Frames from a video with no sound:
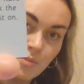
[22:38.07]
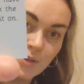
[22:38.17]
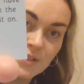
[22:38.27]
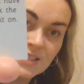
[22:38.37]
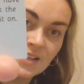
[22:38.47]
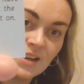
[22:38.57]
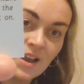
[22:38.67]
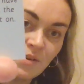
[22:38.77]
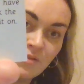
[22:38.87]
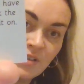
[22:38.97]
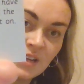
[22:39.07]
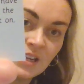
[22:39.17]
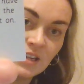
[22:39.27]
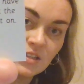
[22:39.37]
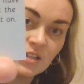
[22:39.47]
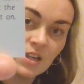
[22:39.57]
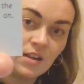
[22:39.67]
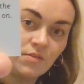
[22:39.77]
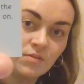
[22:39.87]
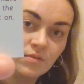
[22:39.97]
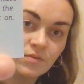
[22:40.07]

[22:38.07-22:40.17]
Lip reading: Pause it now if you need to.